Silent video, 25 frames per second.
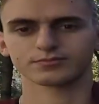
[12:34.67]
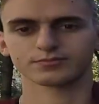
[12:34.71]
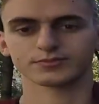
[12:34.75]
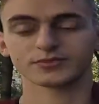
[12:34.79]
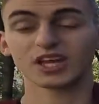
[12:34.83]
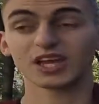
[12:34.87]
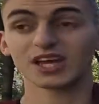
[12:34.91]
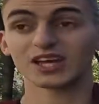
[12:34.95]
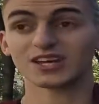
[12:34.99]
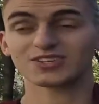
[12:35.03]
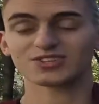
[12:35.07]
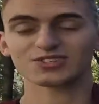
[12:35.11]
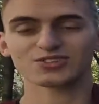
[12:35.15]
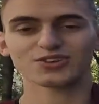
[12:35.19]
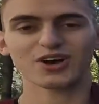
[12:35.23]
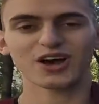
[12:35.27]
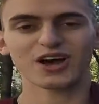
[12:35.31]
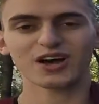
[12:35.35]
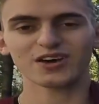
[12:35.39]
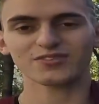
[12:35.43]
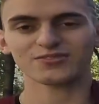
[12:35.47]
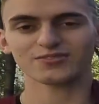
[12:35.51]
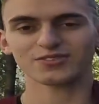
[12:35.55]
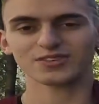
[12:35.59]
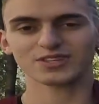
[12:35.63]
Yeah, so
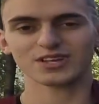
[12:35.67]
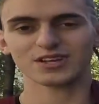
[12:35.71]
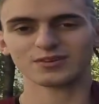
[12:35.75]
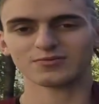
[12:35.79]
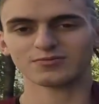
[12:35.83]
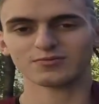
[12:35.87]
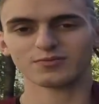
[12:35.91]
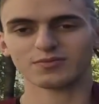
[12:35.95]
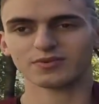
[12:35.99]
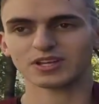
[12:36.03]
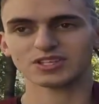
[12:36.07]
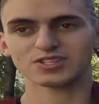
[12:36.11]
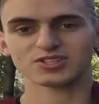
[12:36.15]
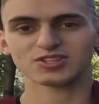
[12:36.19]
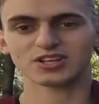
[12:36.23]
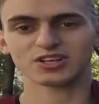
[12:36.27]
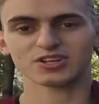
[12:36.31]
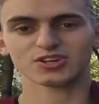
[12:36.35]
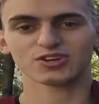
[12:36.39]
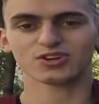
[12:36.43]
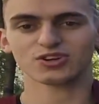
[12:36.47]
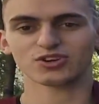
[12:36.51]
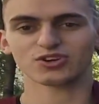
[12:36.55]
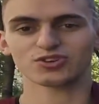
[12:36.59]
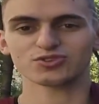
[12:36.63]
I think that basically
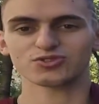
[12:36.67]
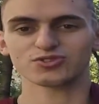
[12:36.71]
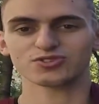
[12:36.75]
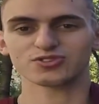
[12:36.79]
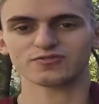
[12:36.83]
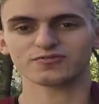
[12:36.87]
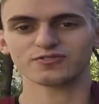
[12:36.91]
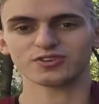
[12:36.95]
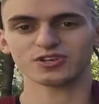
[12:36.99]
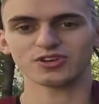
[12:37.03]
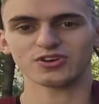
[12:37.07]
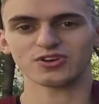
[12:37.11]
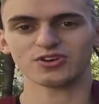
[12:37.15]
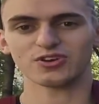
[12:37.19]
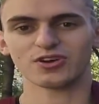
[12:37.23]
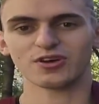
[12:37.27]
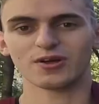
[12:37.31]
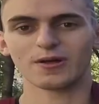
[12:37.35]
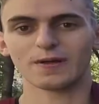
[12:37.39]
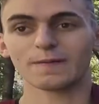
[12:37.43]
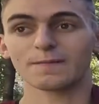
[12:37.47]
concludes the video.